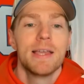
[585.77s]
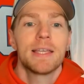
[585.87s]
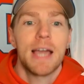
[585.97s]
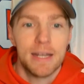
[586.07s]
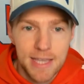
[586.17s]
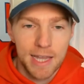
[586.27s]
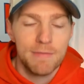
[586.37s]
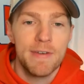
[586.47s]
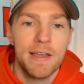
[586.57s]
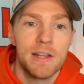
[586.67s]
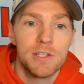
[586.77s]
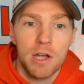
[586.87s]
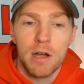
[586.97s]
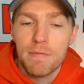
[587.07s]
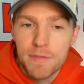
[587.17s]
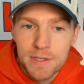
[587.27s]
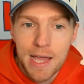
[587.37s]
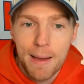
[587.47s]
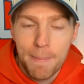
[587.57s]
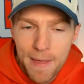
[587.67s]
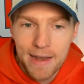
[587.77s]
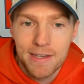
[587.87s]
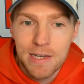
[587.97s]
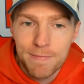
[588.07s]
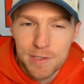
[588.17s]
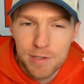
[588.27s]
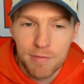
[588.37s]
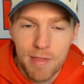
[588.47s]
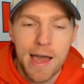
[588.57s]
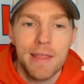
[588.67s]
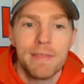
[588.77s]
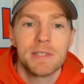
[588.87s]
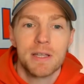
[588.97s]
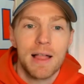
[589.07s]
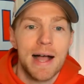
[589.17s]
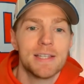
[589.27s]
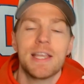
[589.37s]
Got to take advantage of the depth at defensive line in this class.